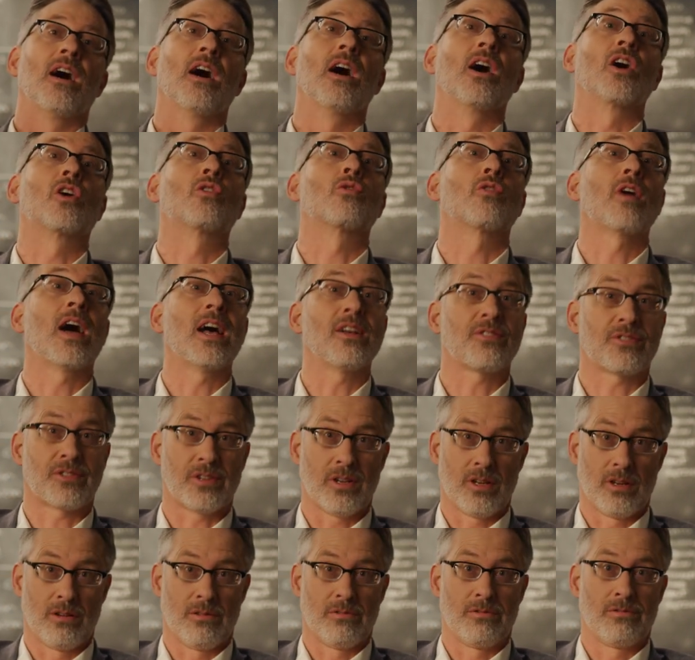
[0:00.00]

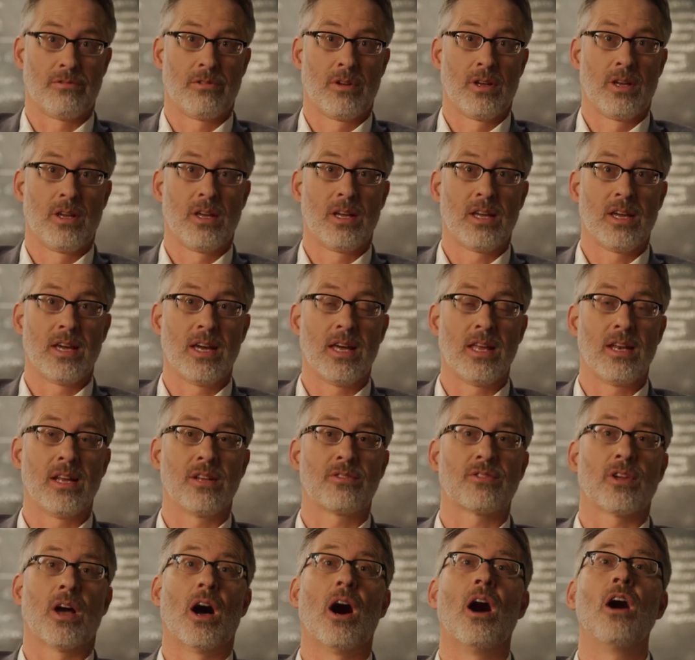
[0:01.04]
aggressive in
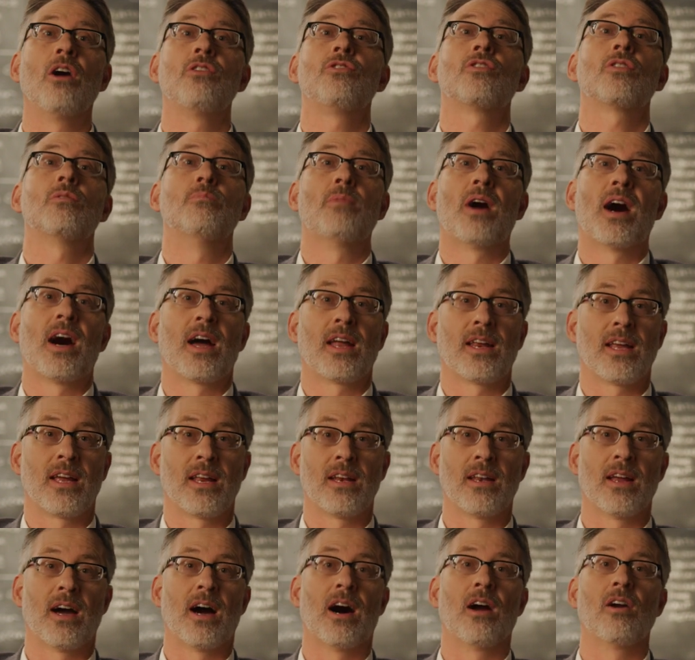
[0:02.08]
its
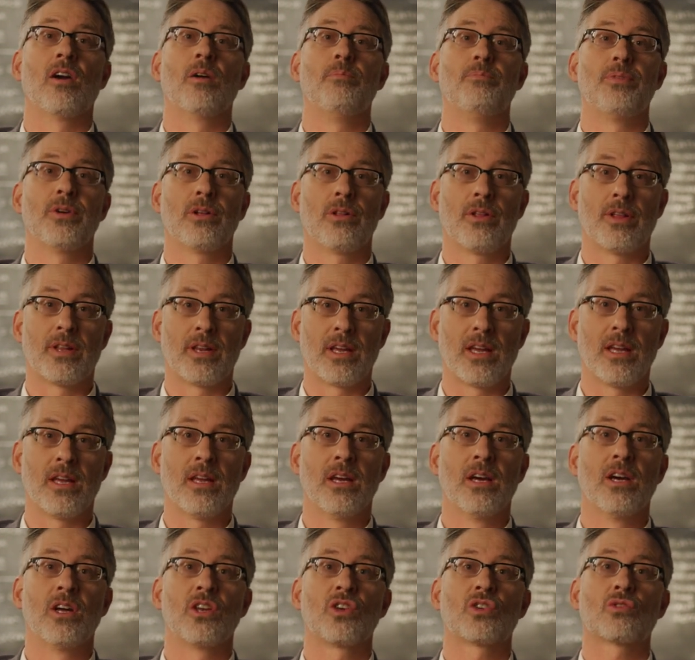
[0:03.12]
undermining our ability
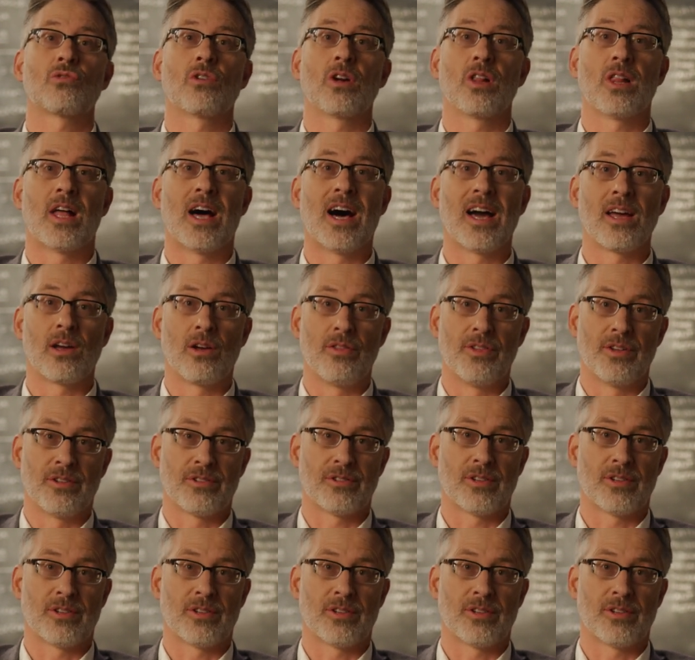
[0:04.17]
to rely on the